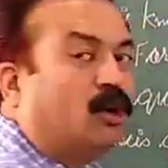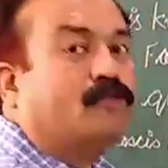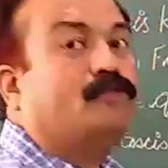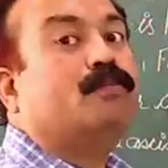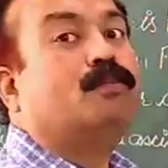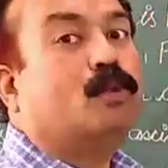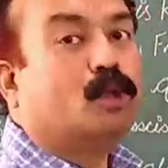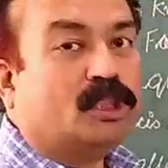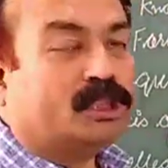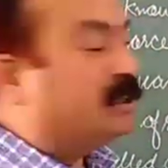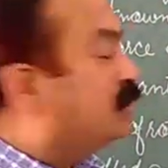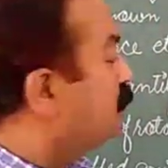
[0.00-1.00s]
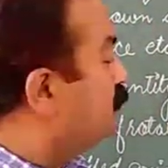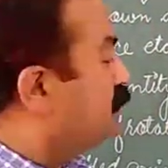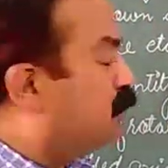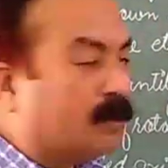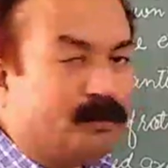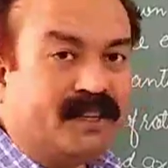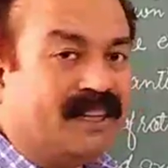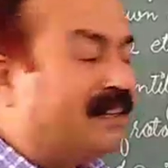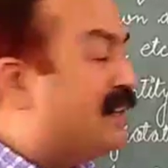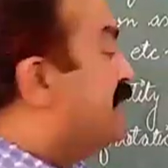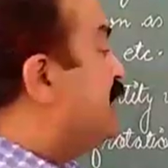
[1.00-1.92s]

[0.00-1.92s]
of motion of the object,